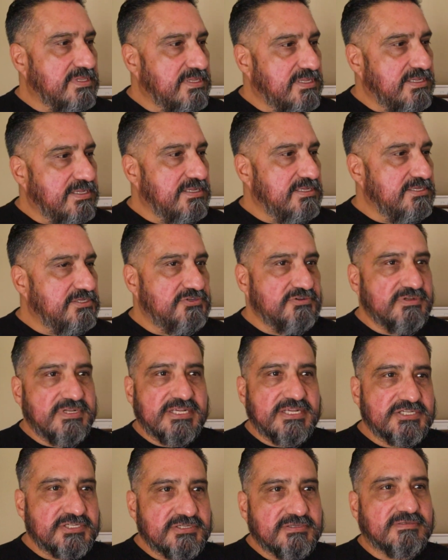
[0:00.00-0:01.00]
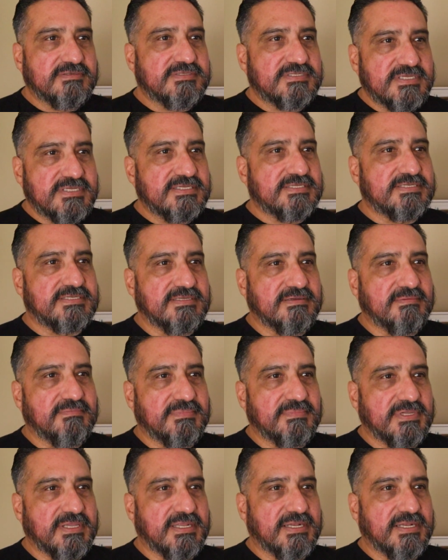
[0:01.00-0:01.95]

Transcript: the judicial system.